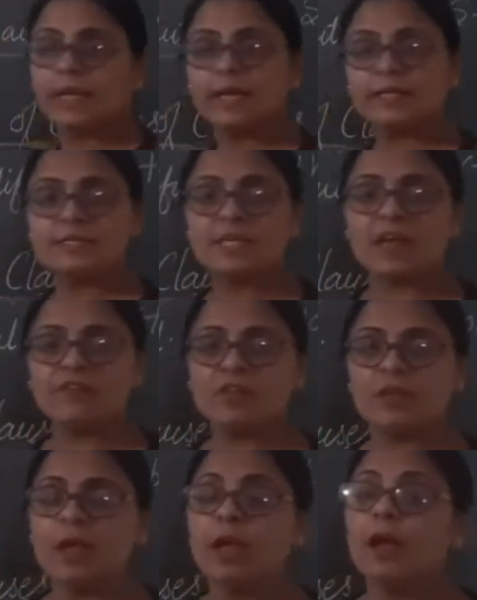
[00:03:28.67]
It is
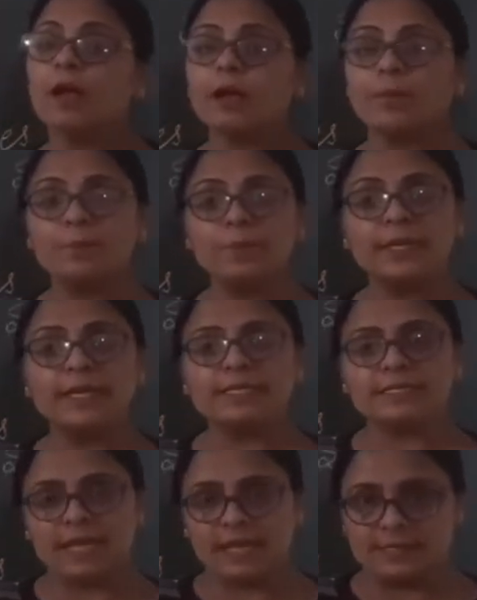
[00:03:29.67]
having complete
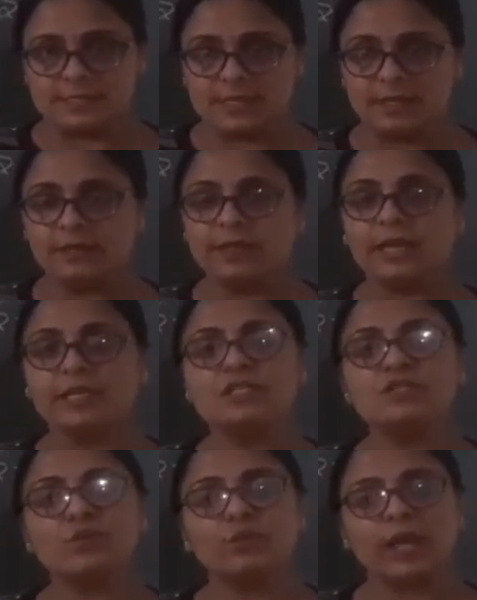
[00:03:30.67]
sense, that
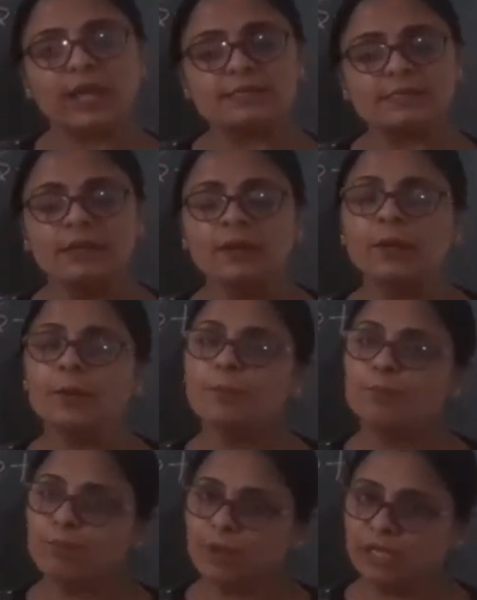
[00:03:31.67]
is known as
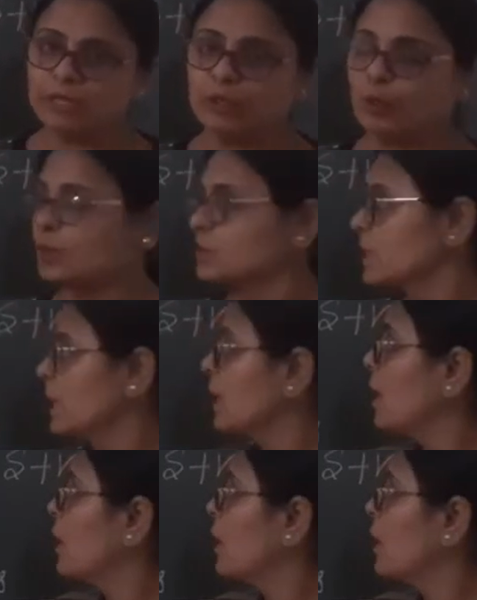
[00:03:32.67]
main clause.